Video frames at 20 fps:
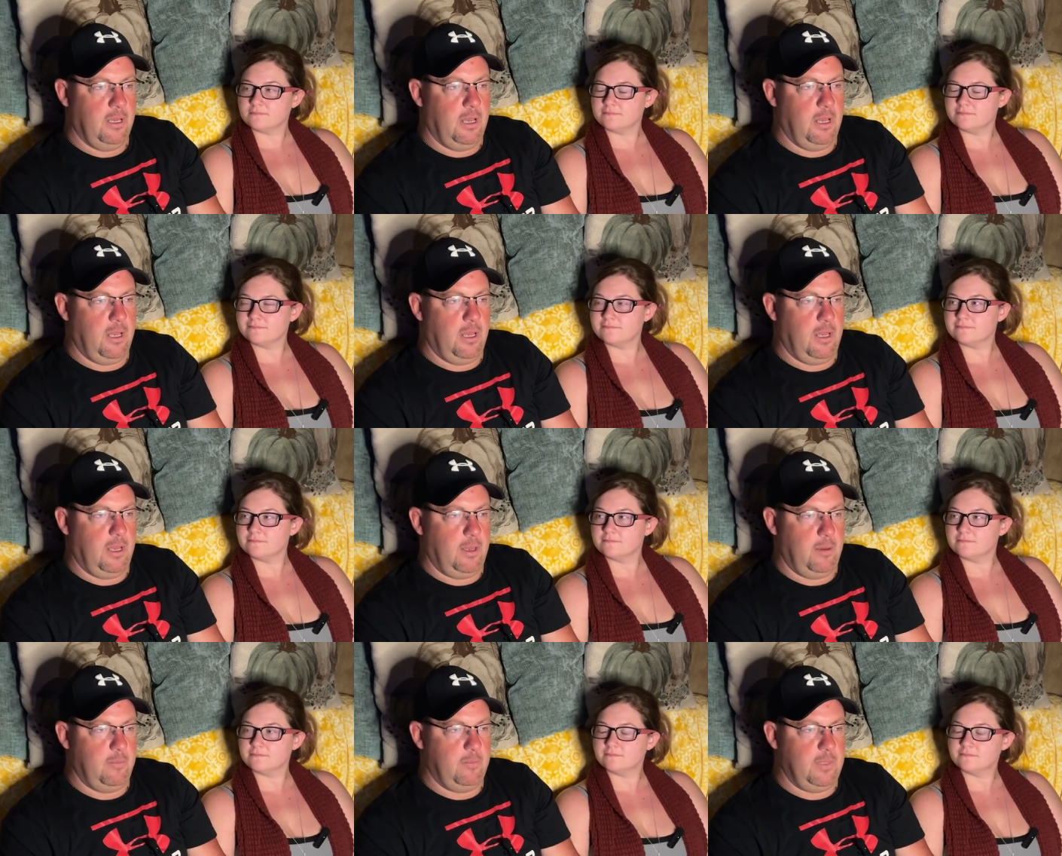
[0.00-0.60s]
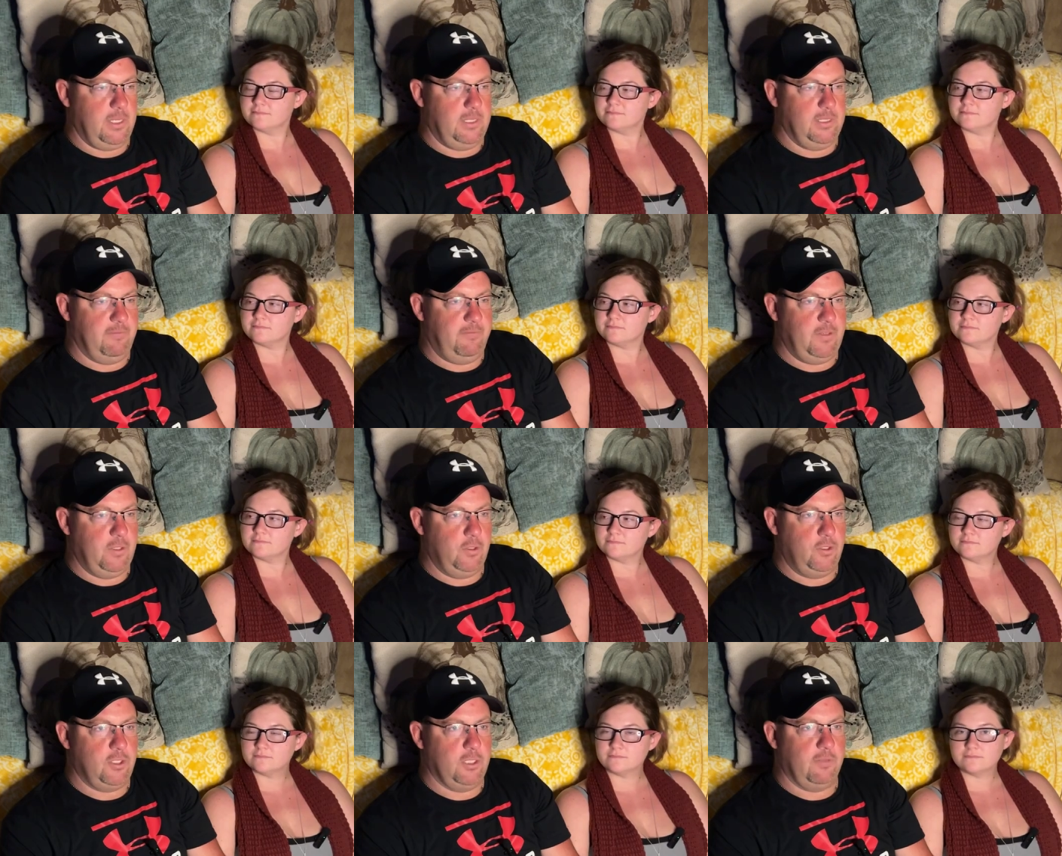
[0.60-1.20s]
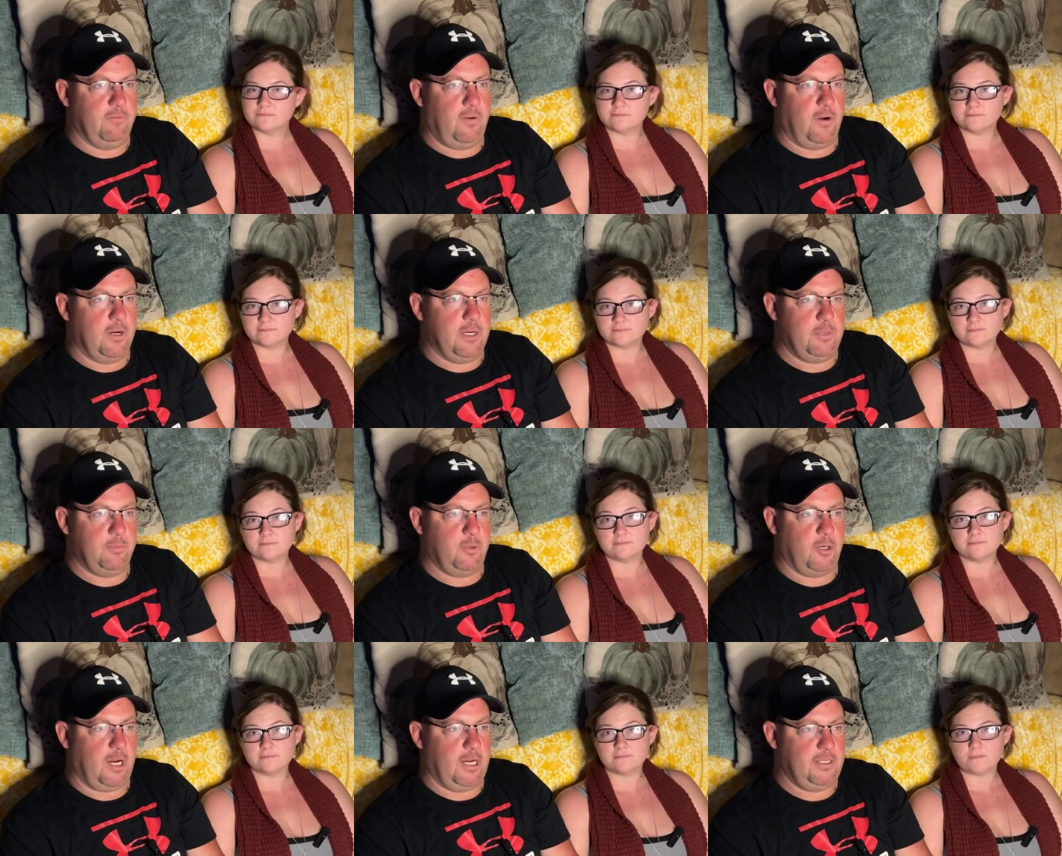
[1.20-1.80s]
Speaker 1: um, in the future as far
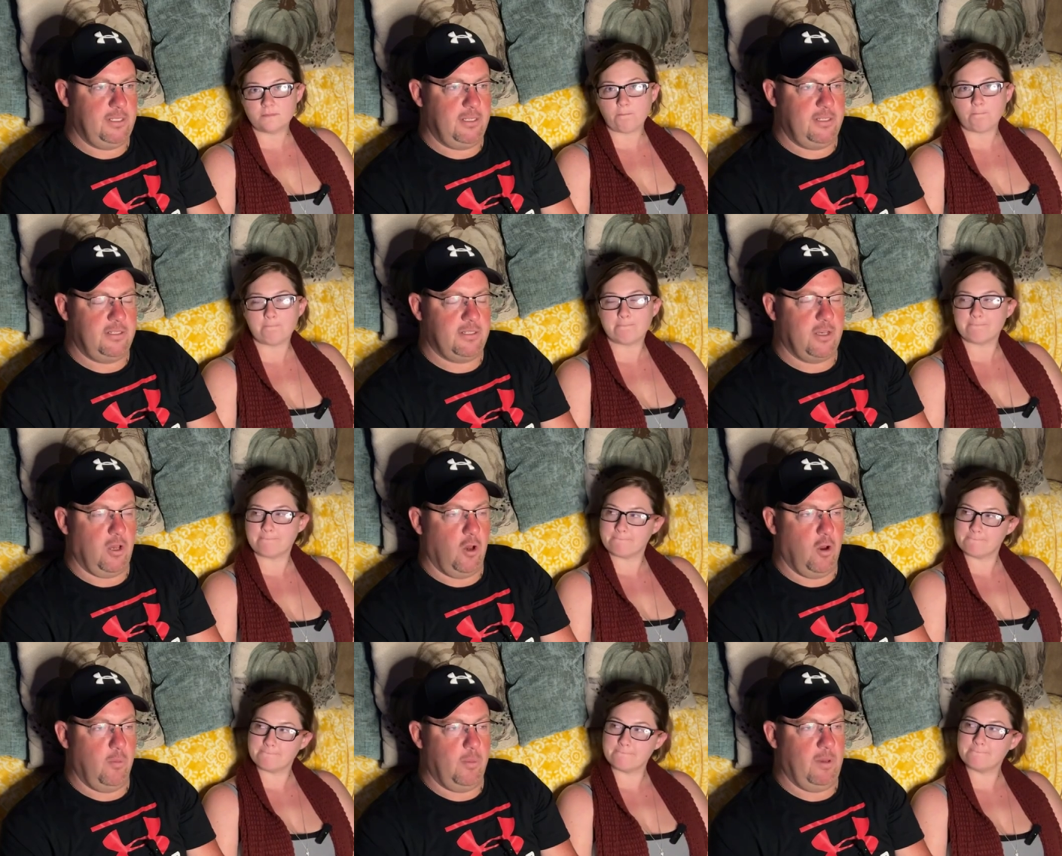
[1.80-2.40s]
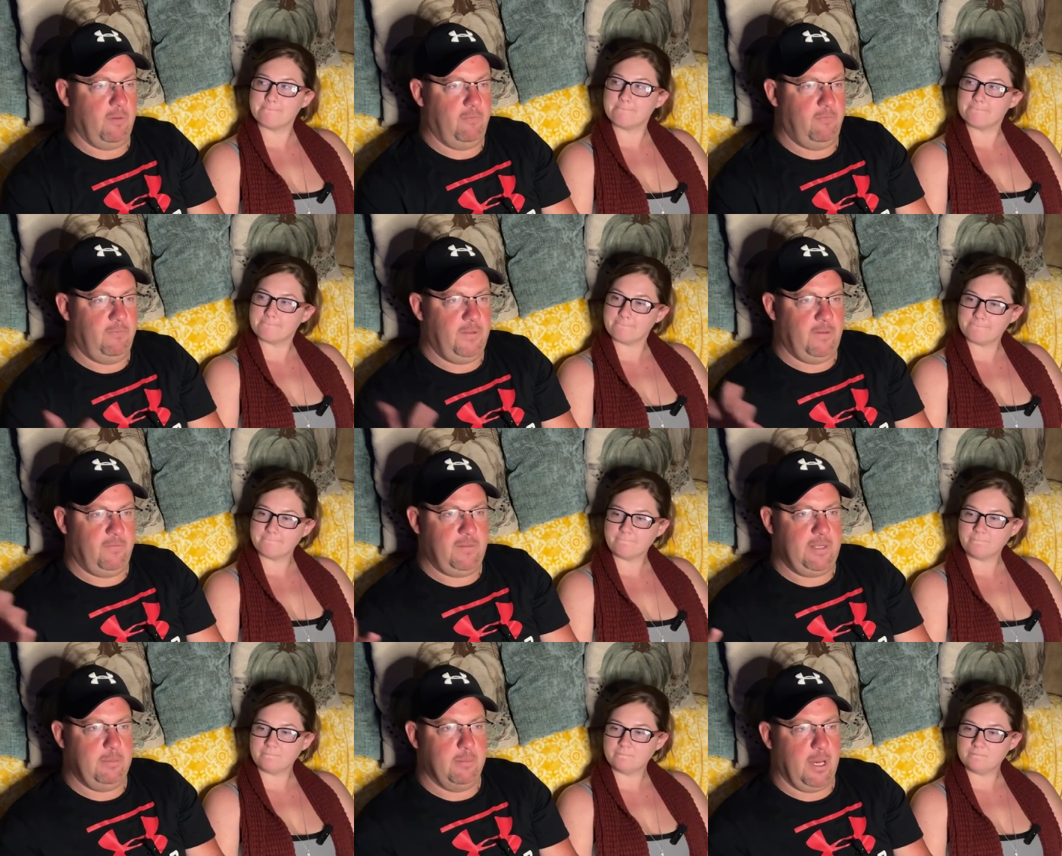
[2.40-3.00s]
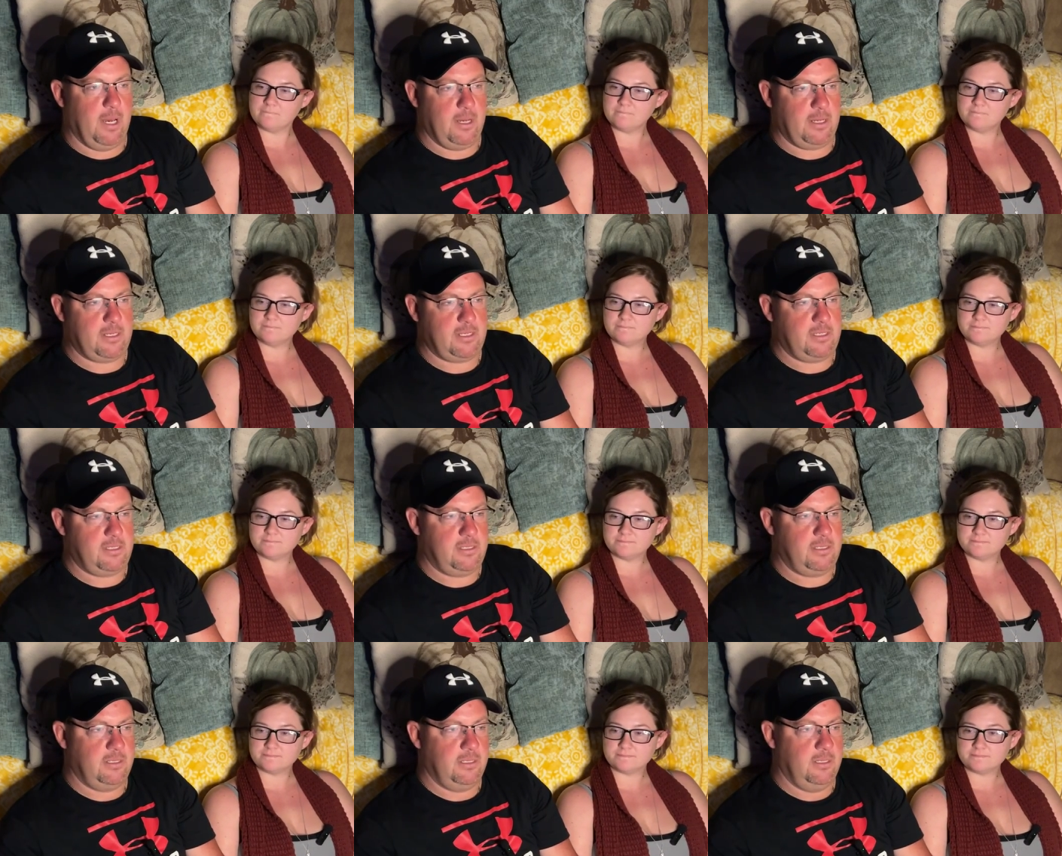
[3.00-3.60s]
as prizes go, but fifty
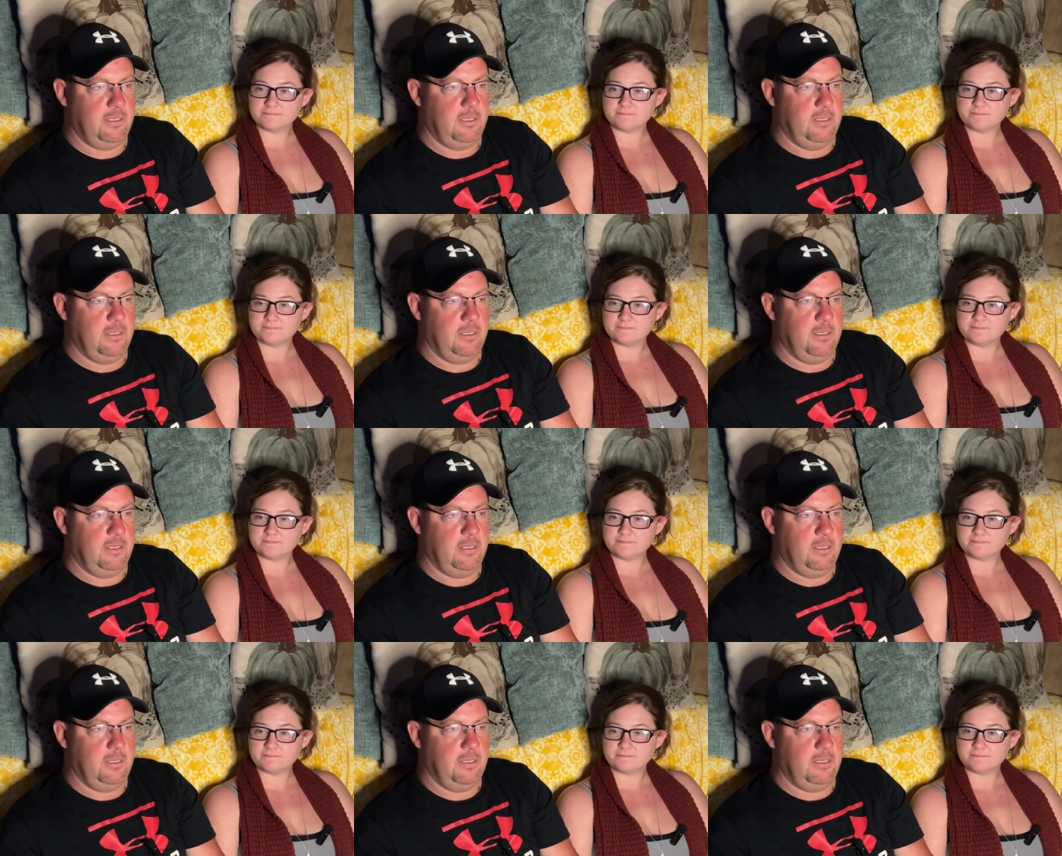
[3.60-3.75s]
bucks.